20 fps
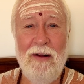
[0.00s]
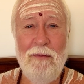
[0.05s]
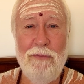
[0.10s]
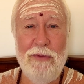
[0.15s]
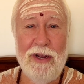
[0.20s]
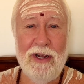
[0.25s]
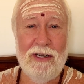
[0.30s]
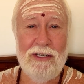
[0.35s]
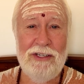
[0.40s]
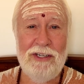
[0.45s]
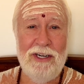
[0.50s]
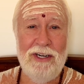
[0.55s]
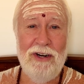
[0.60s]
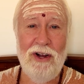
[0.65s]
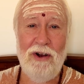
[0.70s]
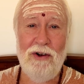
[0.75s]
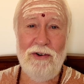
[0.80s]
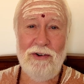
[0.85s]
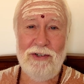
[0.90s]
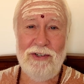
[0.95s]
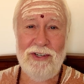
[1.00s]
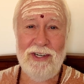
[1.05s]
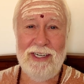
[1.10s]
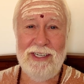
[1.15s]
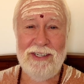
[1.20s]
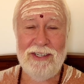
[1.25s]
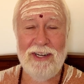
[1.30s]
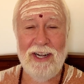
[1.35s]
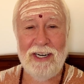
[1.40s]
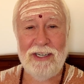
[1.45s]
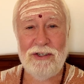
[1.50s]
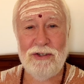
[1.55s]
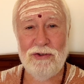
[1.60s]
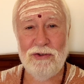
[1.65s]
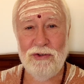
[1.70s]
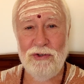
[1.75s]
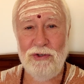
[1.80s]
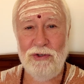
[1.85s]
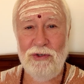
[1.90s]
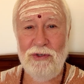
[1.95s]
Because he knows it's not
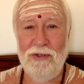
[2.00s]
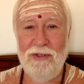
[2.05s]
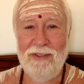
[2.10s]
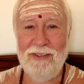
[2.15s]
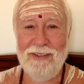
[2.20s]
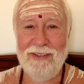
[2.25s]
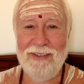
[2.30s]
true.